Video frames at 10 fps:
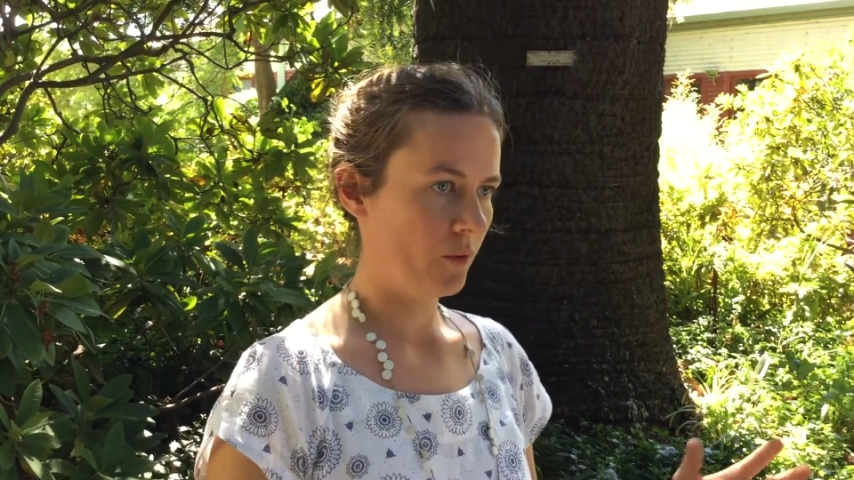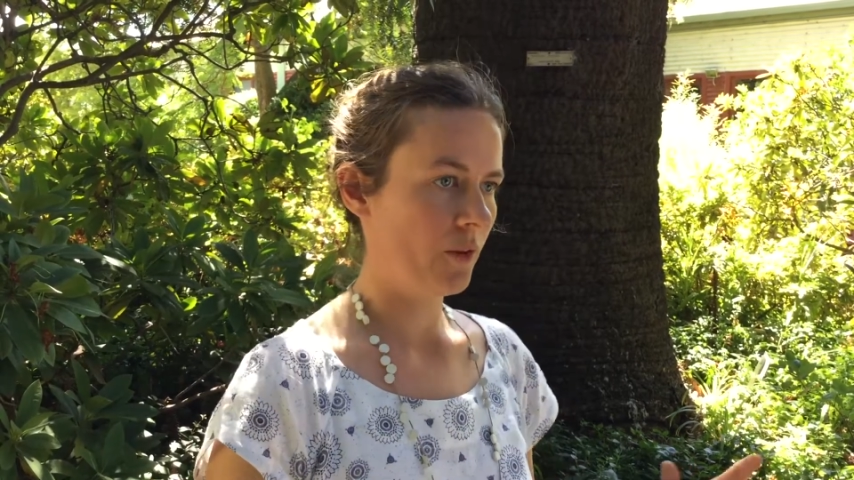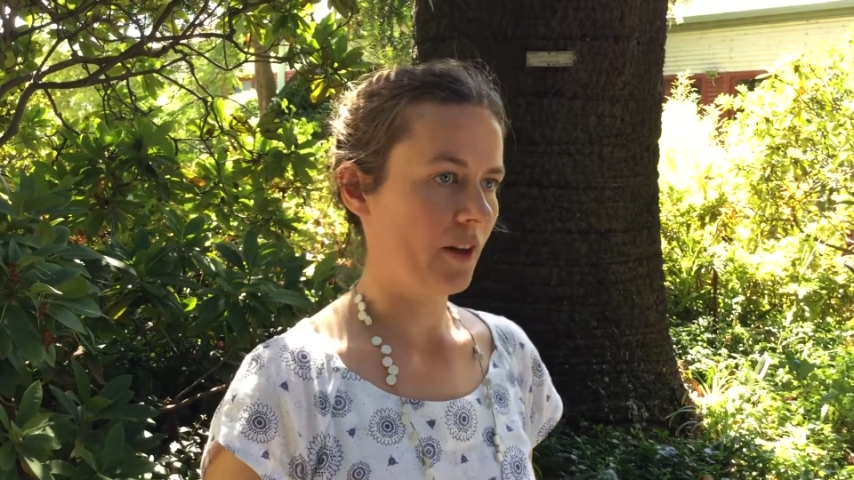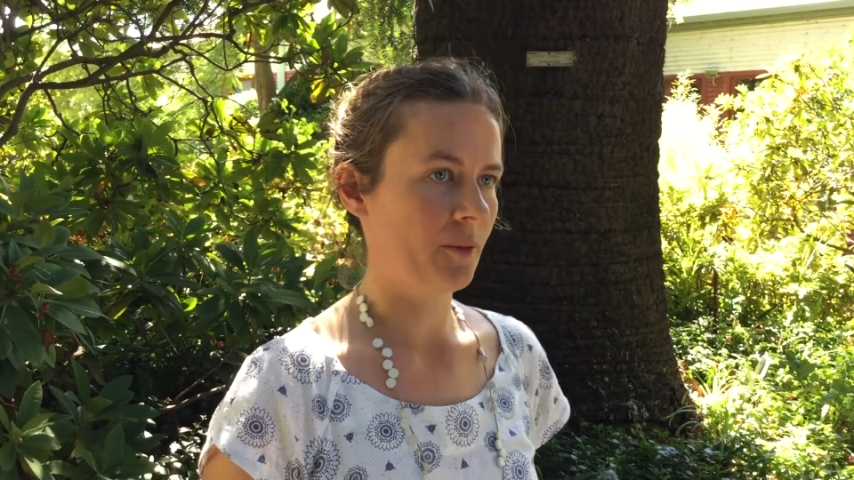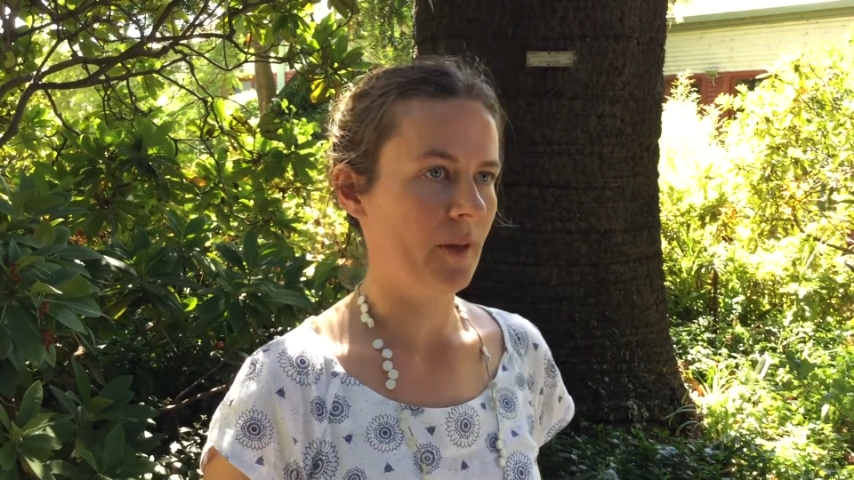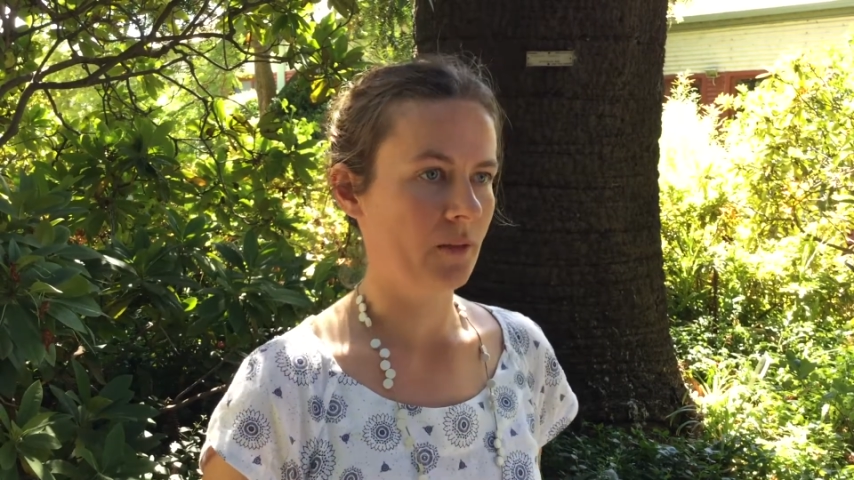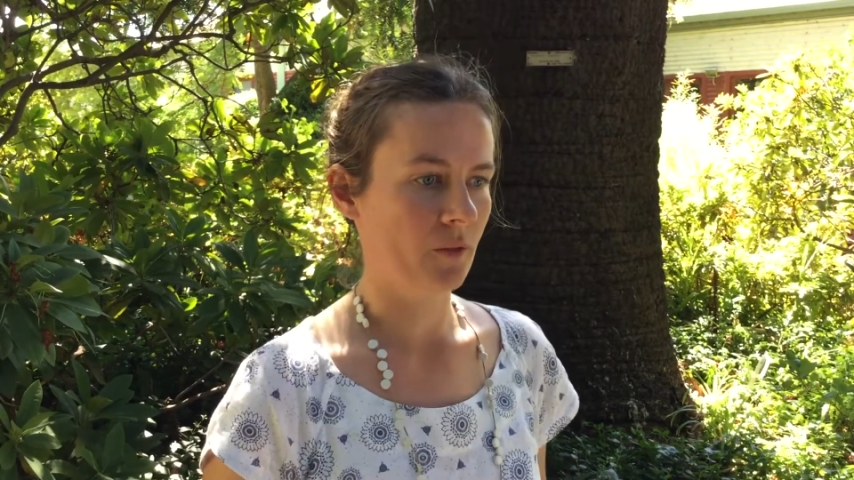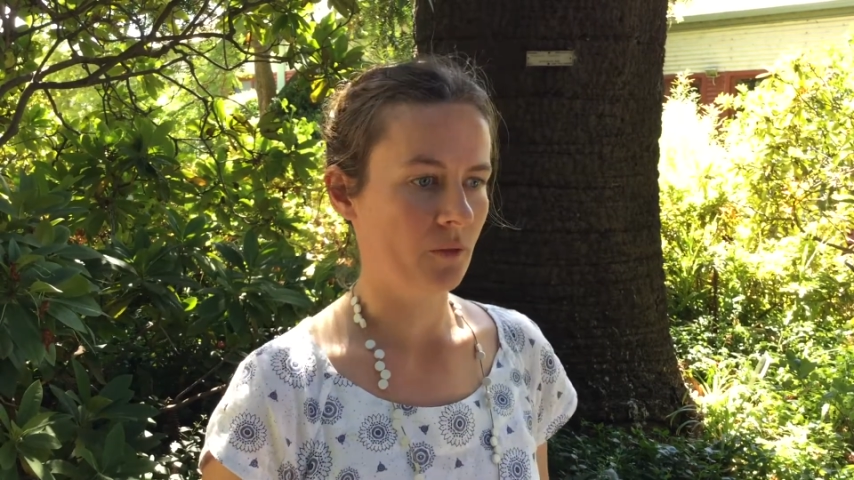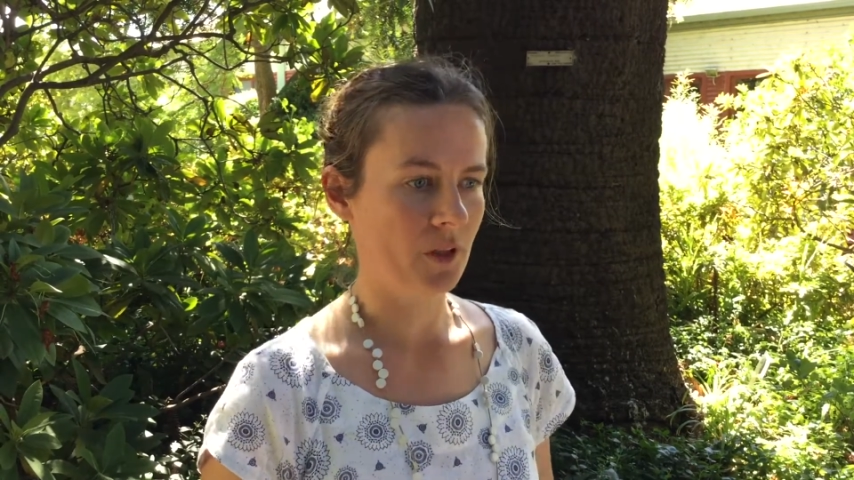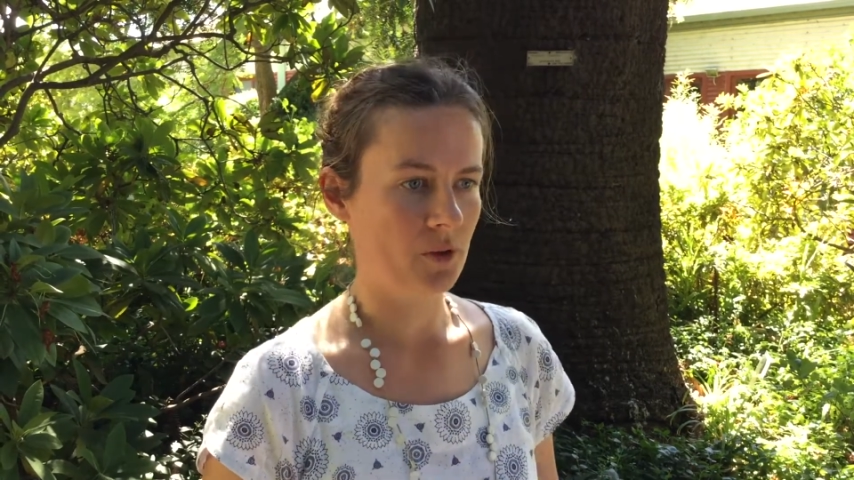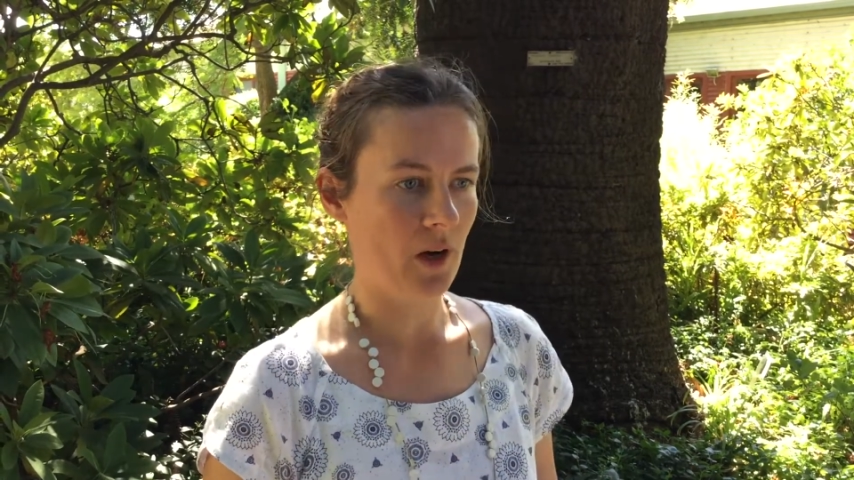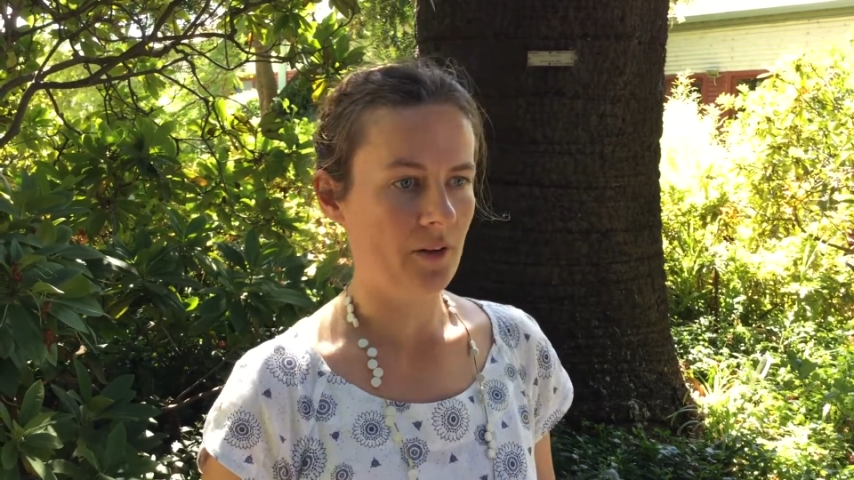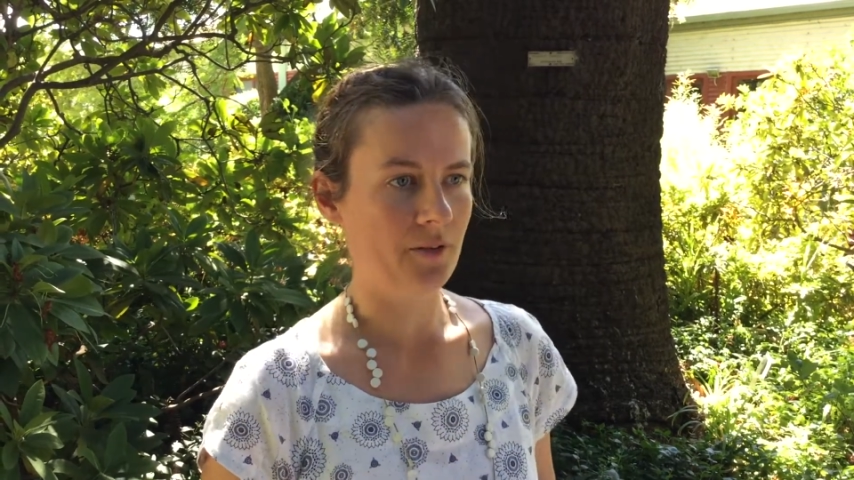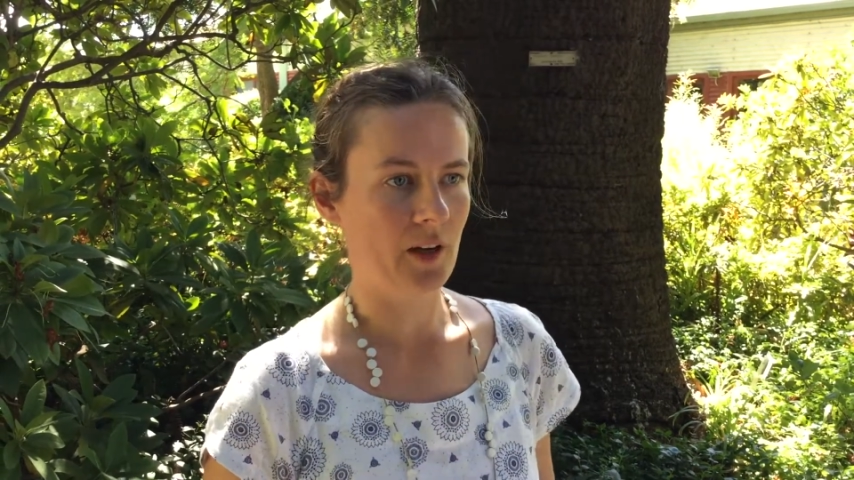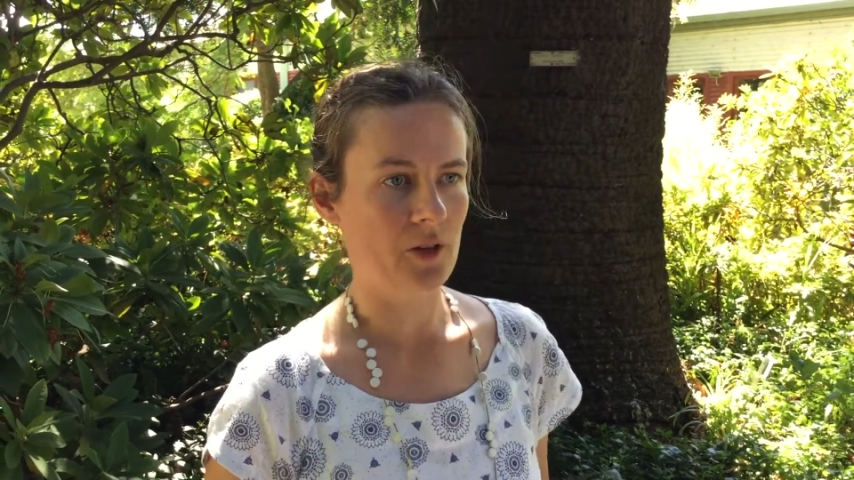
other aspects of what drives